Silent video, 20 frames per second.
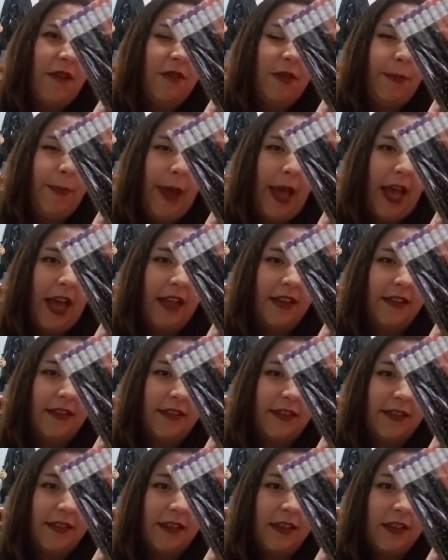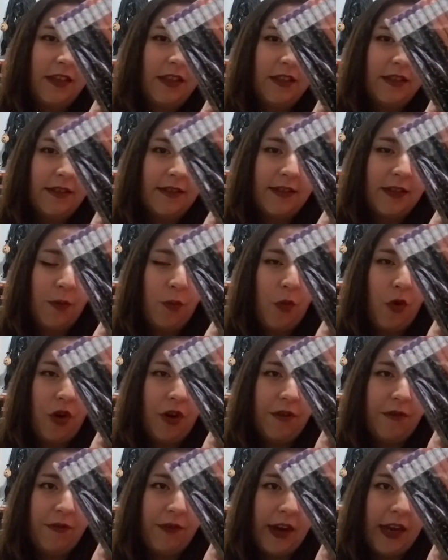with bats, some more
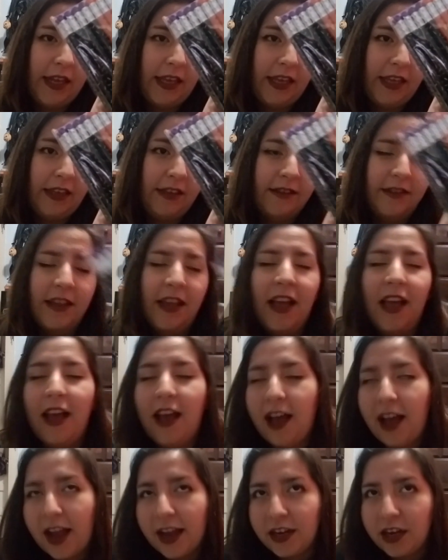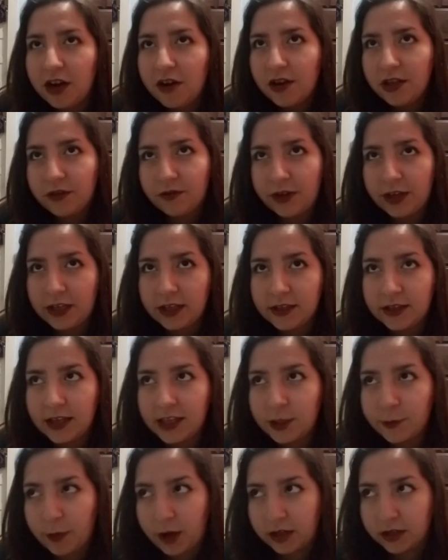Frankies. I know it's
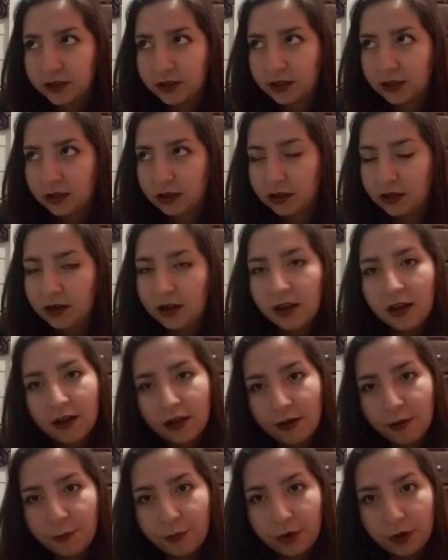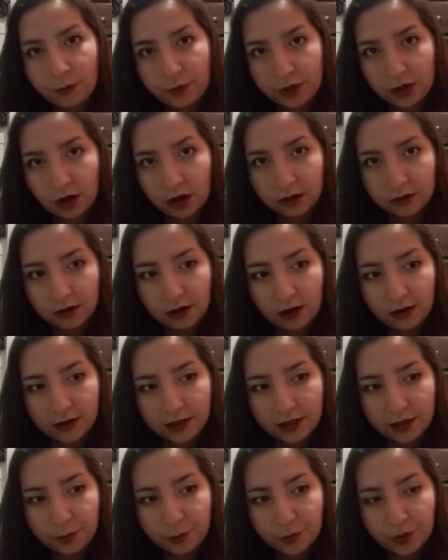Frankenstein's monster, but we all call
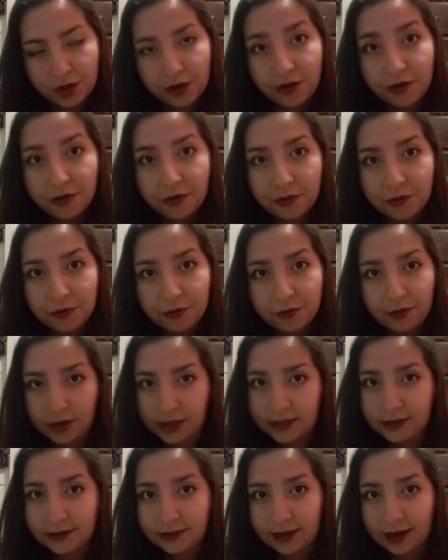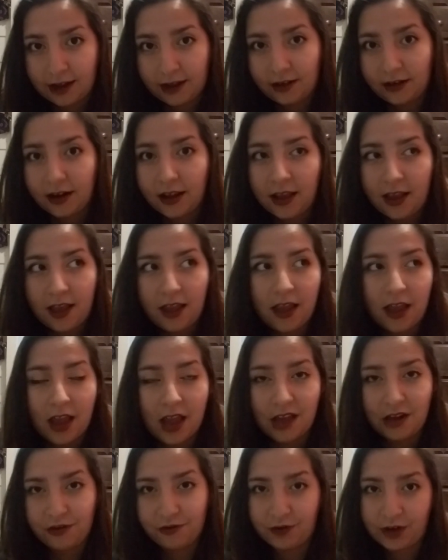him Frankenstein
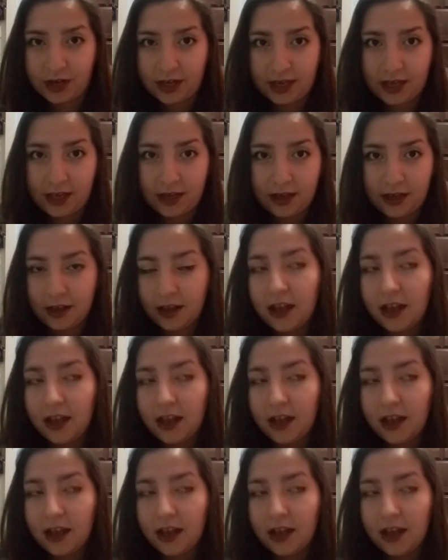and Frankie.